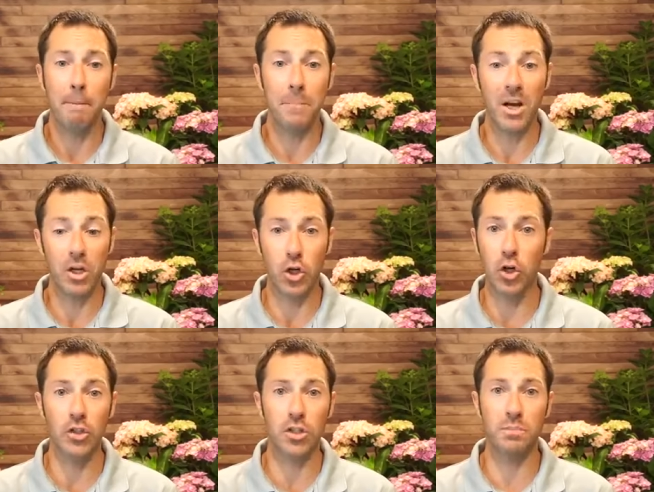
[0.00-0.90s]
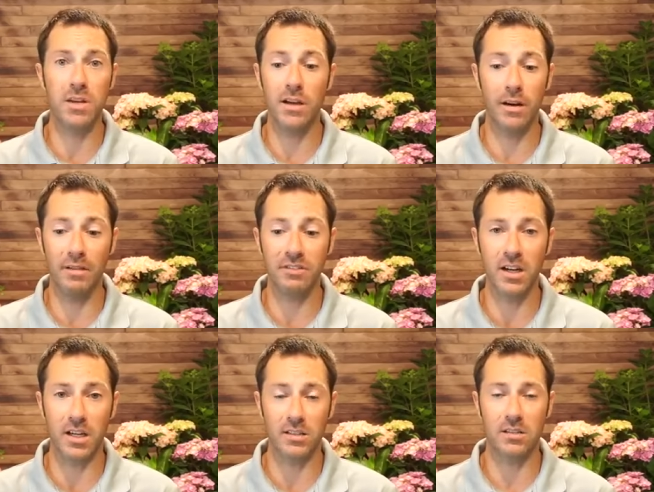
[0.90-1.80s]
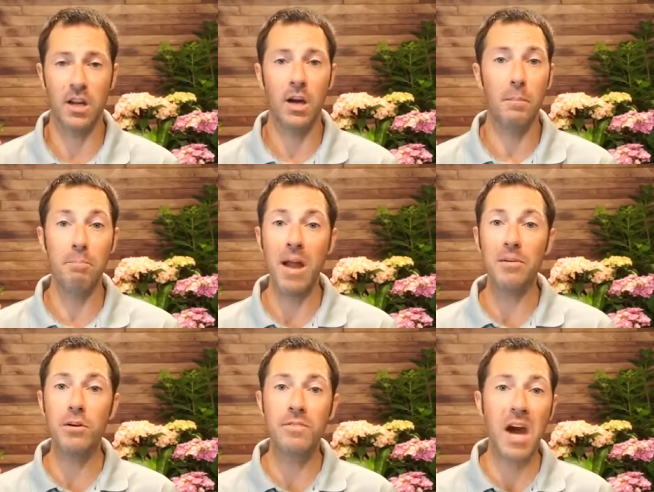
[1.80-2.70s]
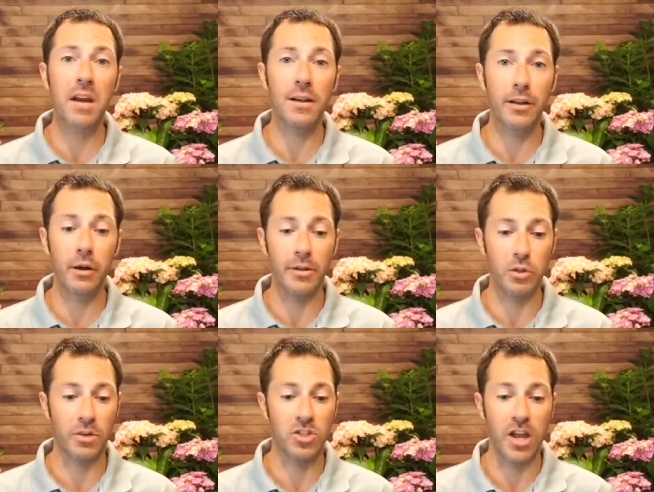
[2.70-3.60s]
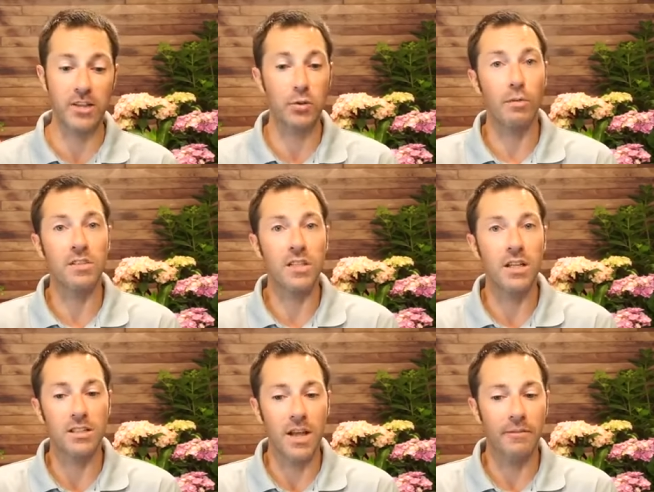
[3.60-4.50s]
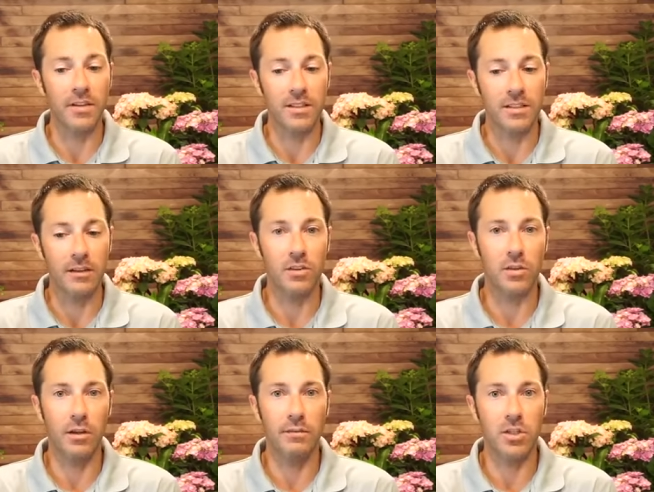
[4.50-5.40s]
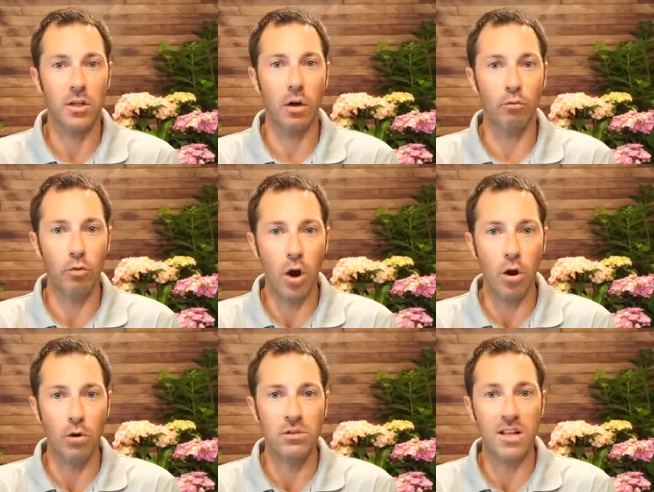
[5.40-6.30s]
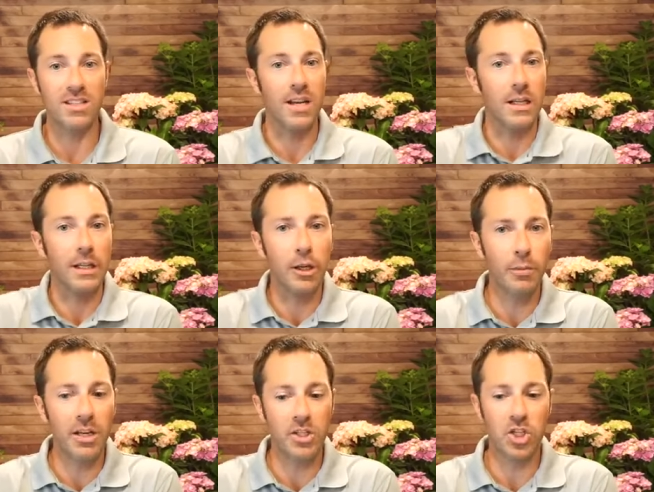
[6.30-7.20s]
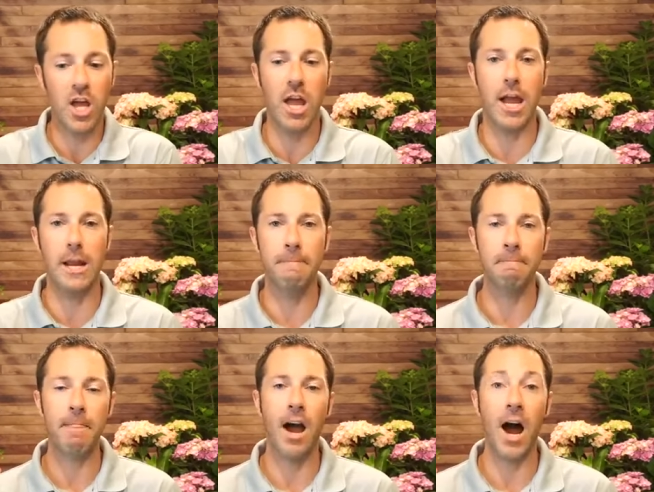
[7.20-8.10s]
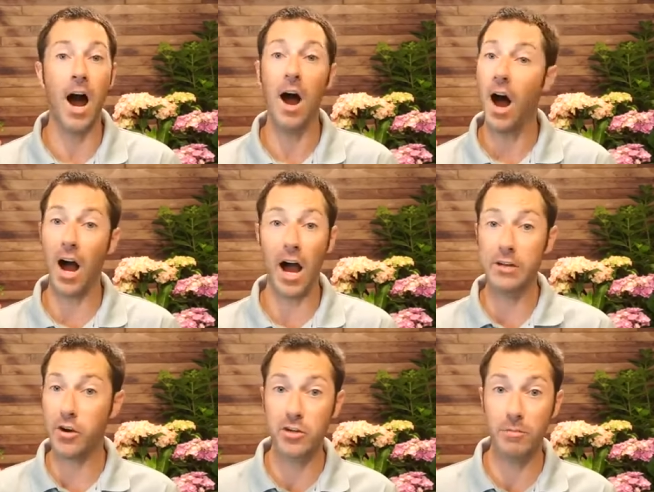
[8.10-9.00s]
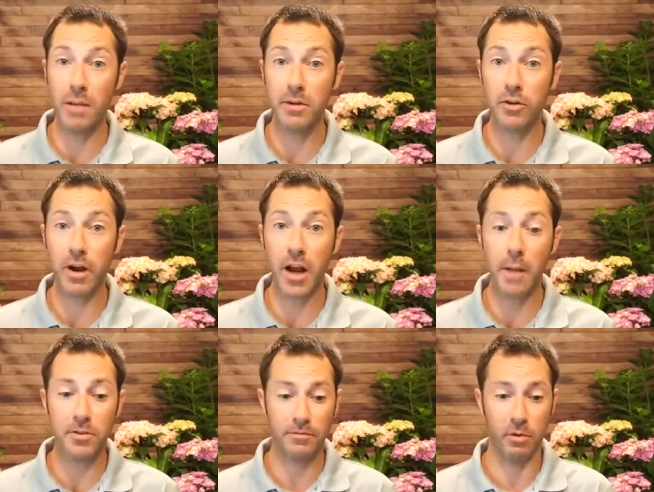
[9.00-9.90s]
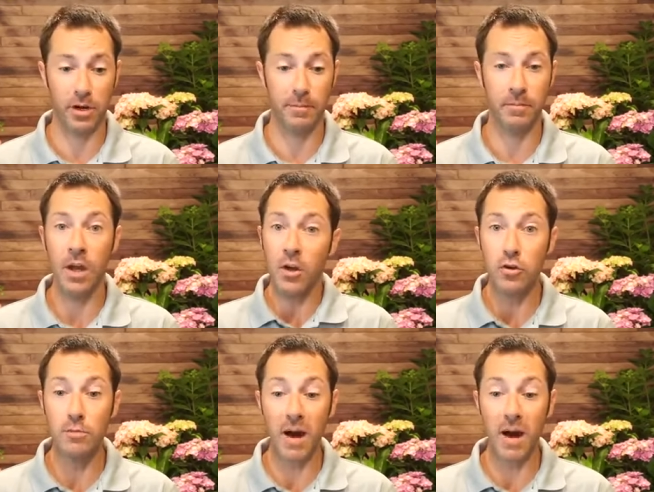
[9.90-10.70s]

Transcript: but it could just be a, a fungus. Maybe you've gotten a little bit too much shade. So if it's, it's, if it's, if it's a rose that's in a little bit of shade, uh, a hydrangea might be a great option for you. You